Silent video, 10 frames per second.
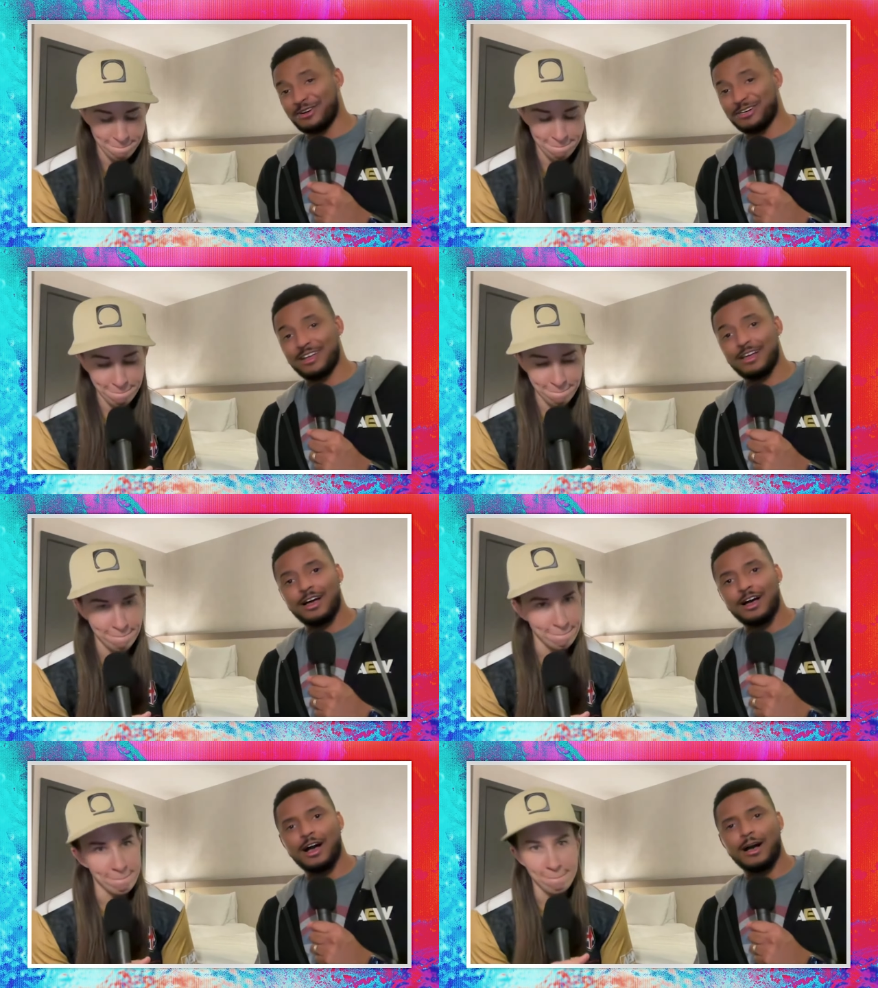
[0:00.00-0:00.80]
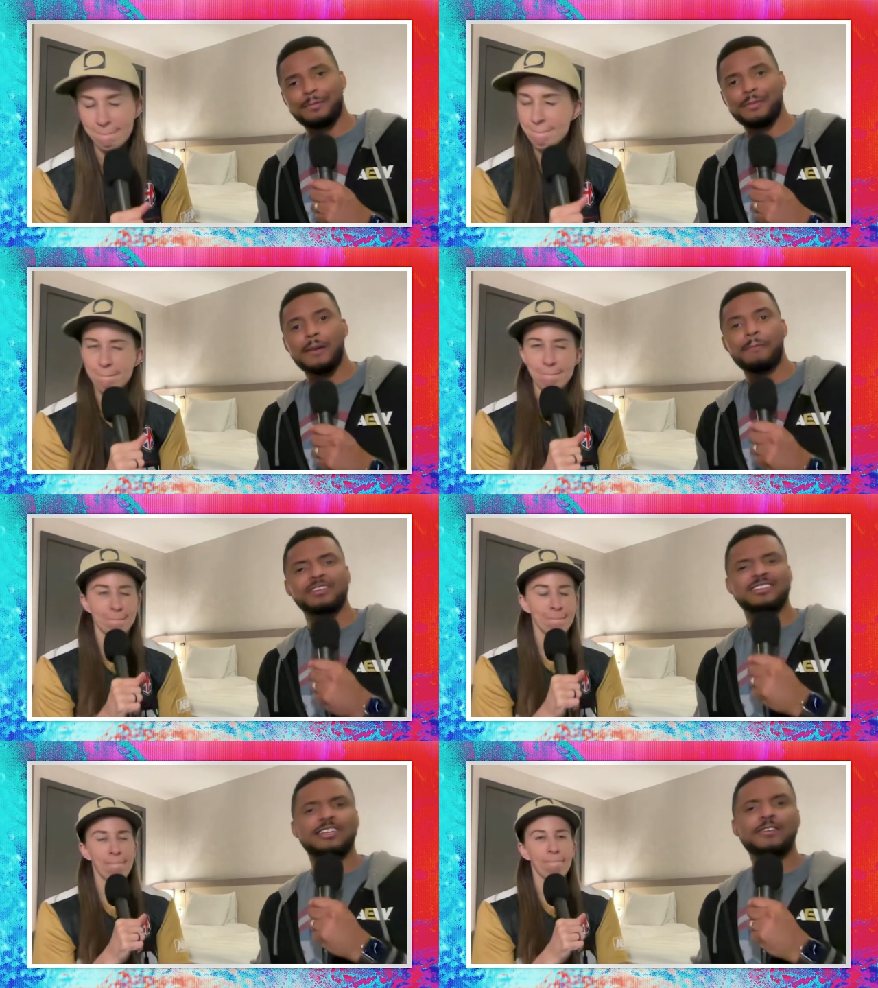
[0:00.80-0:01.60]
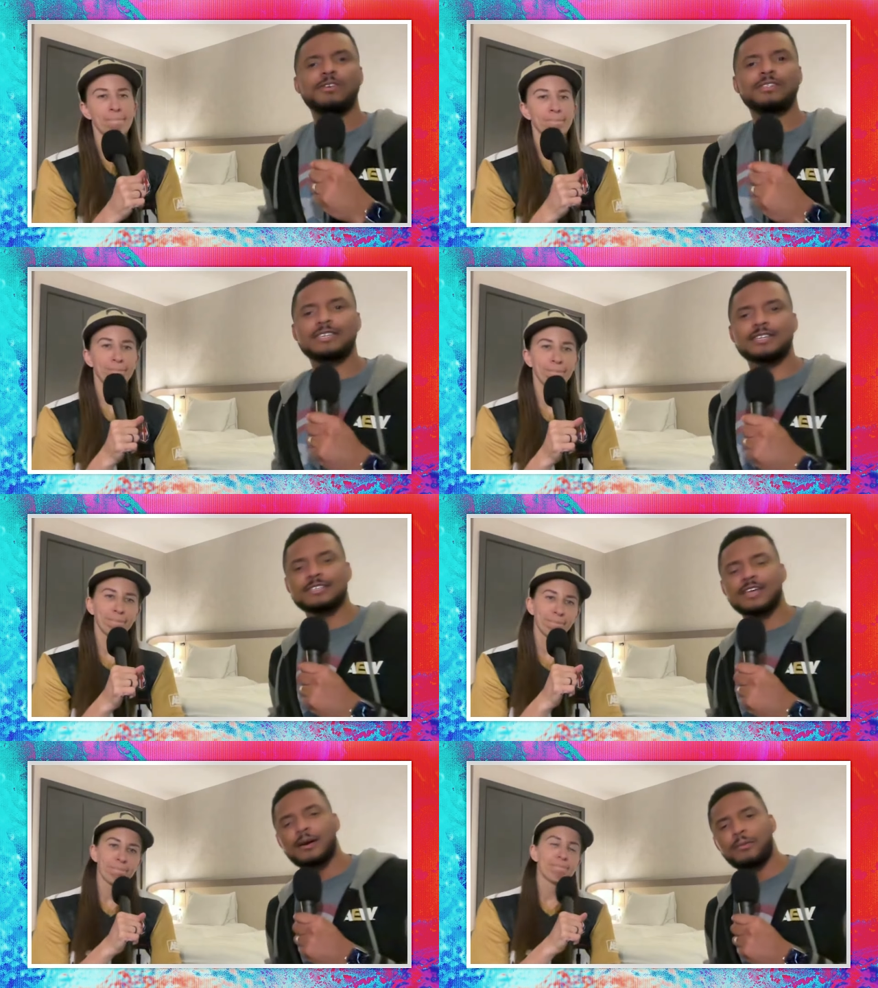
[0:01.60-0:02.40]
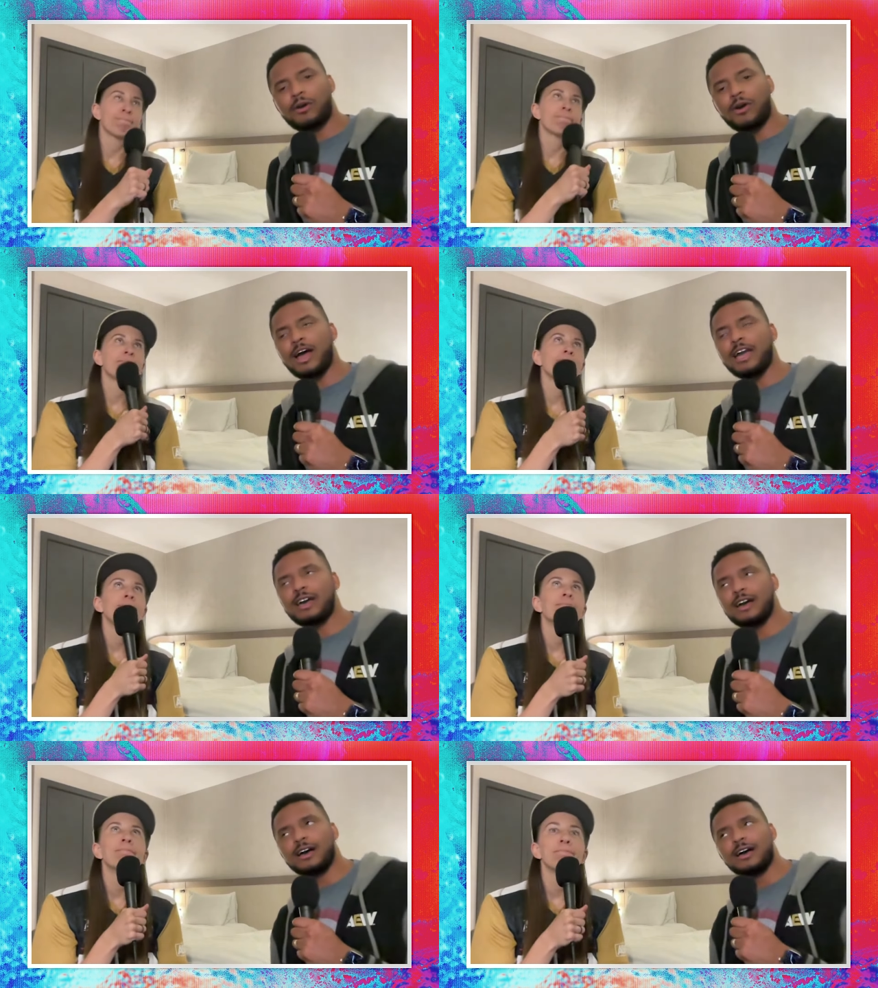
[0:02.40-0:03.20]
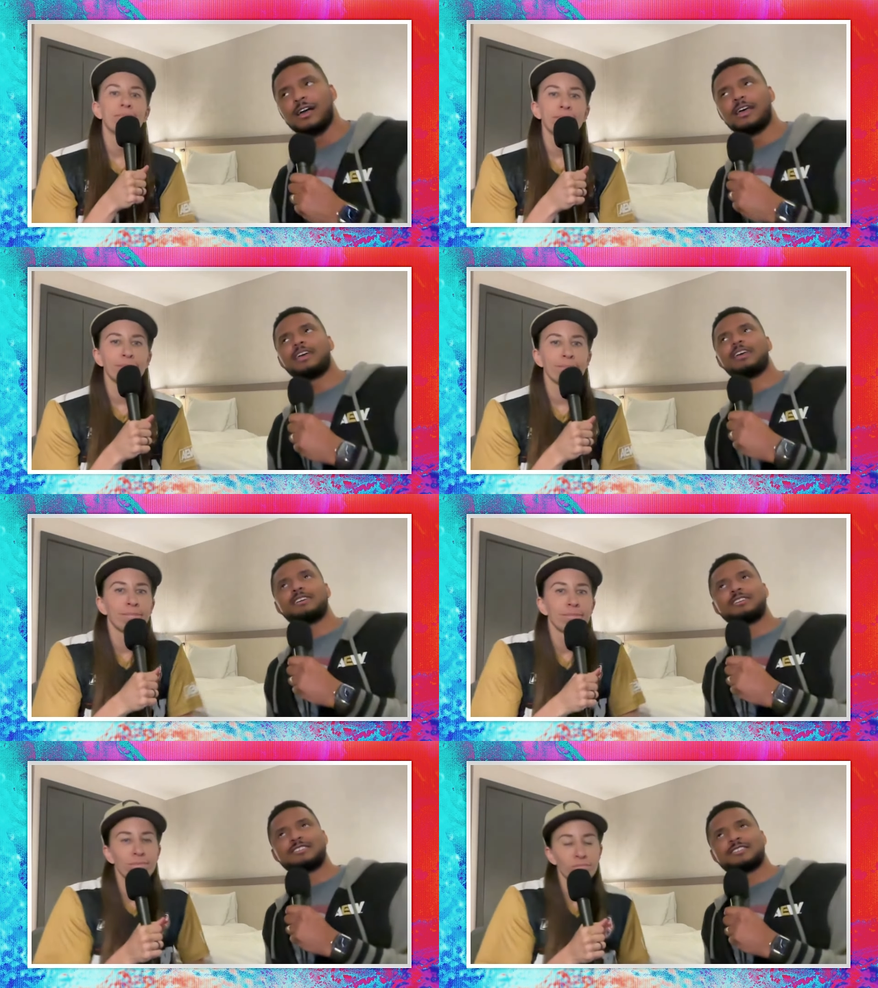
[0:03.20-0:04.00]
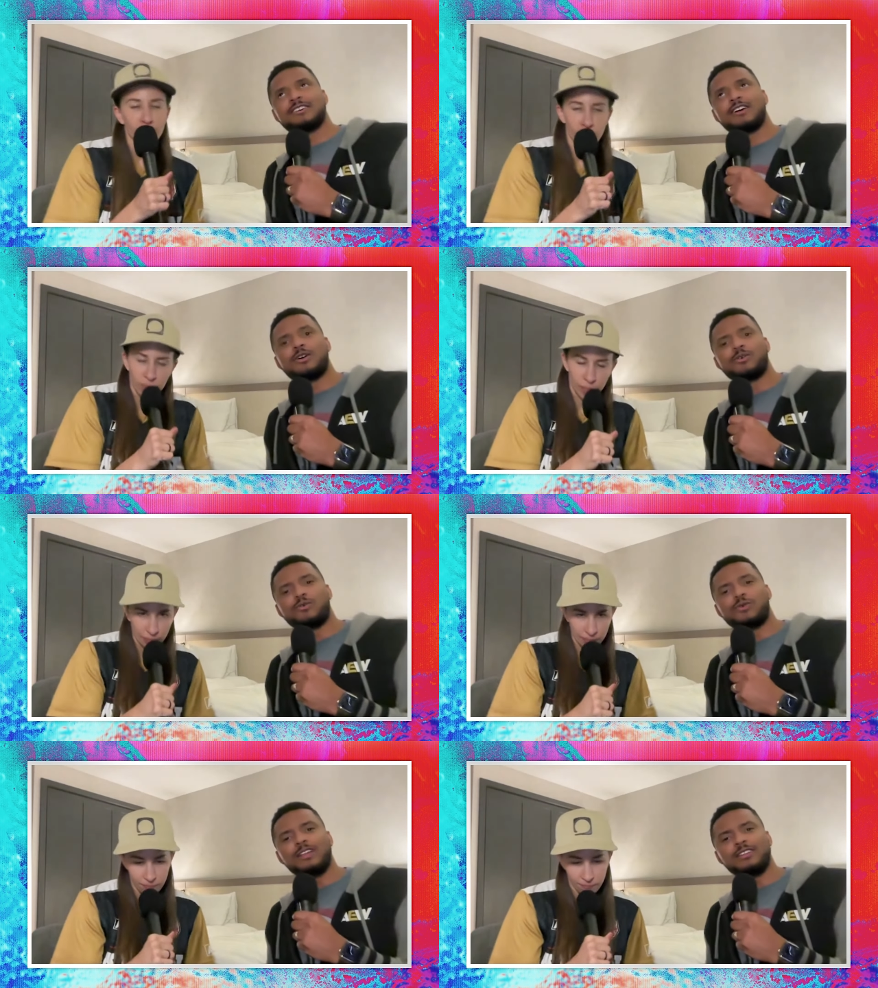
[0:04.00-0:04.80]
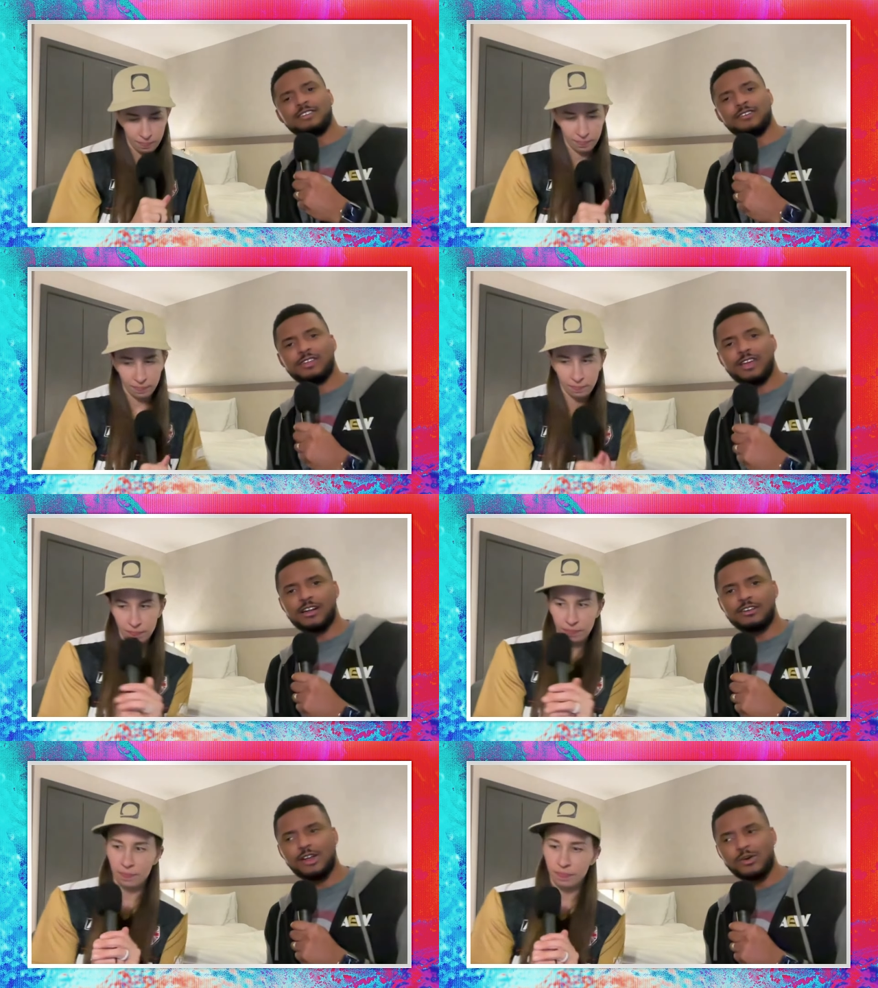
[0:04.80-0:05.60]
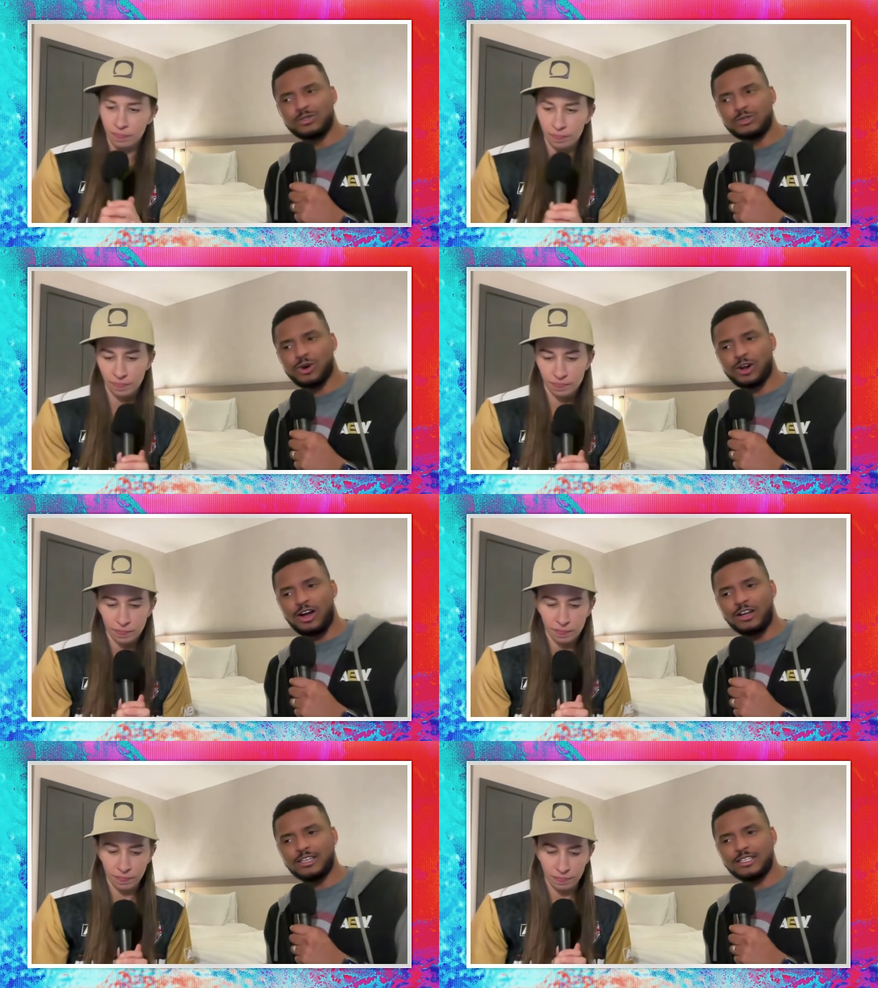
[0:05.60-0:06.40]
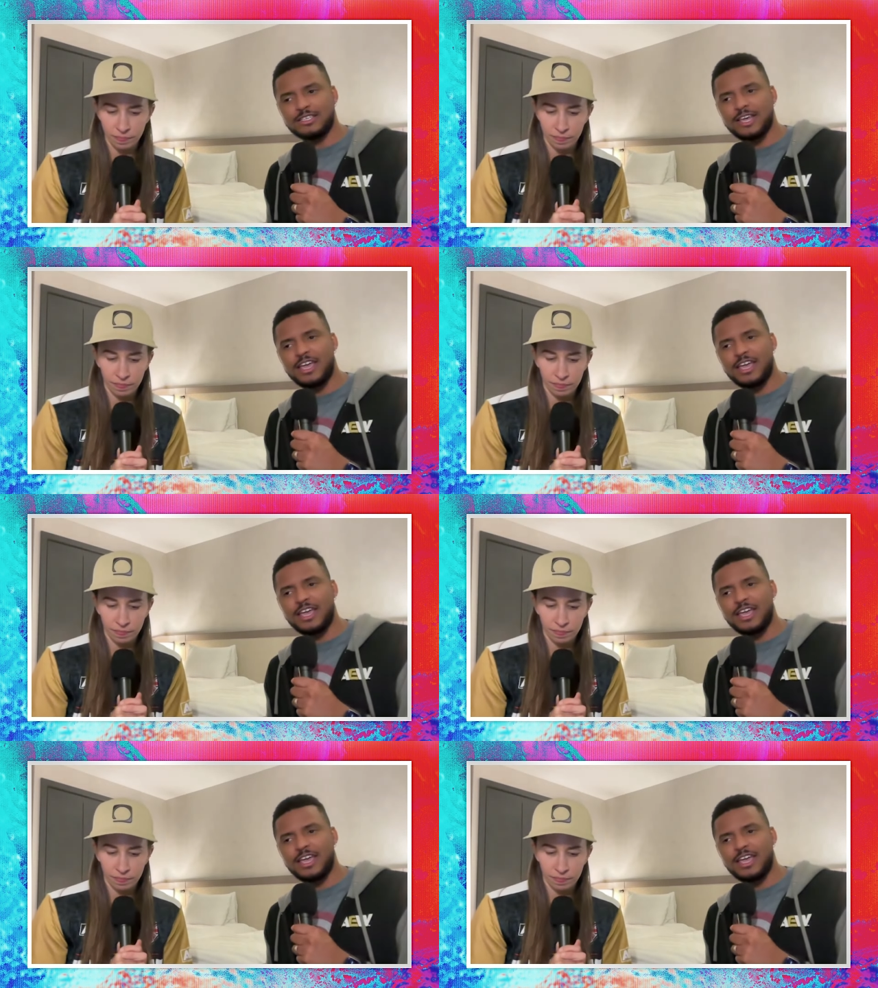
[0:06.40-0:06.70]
Speaker 1: Mm. Um, but the difference is Mariah is relatively unknown to our audience.